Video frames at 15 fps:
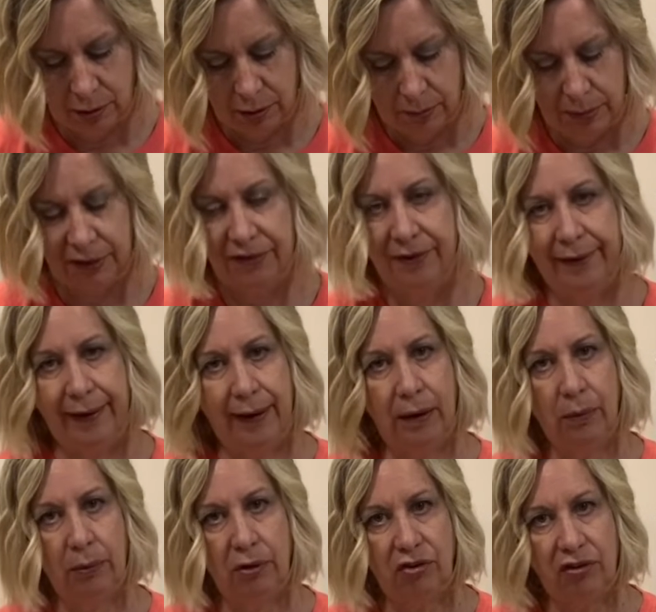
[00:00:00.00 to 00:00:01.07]
but today
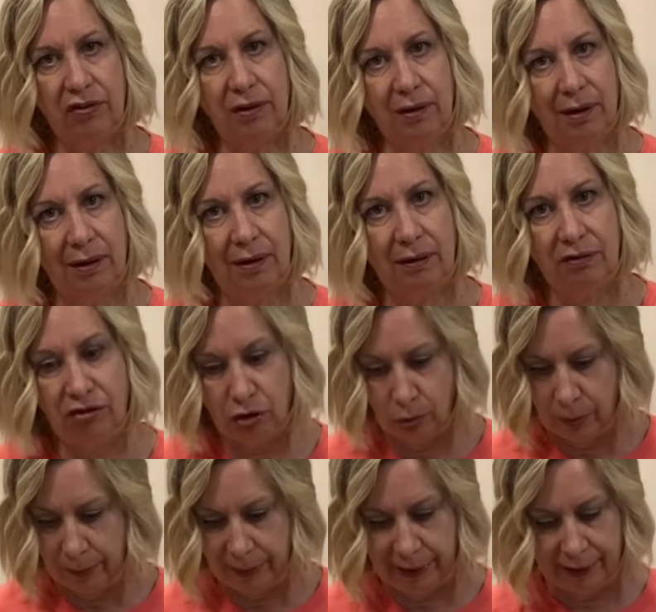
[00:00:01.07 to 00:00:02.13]
we're just going to do
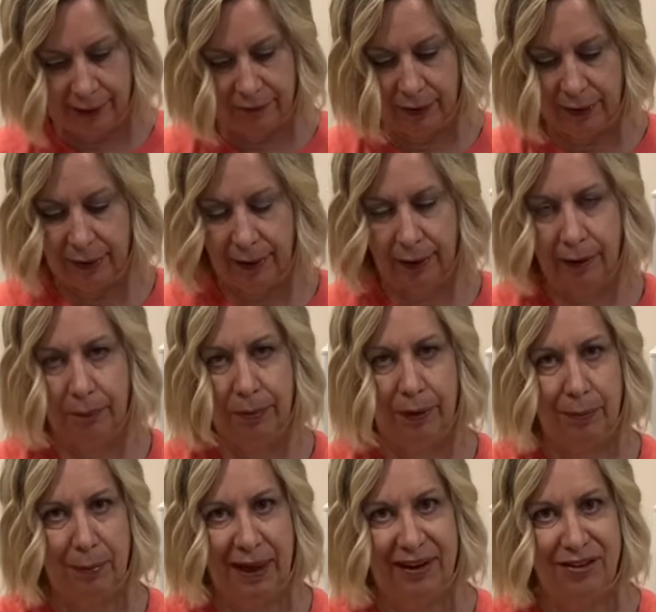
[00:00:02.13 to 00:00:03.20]
what we have at camp and
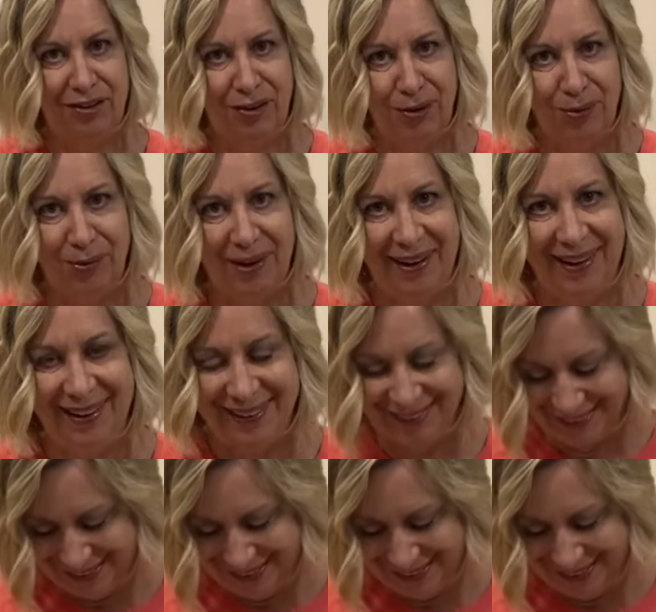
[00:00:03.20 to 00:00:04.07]
make do, right?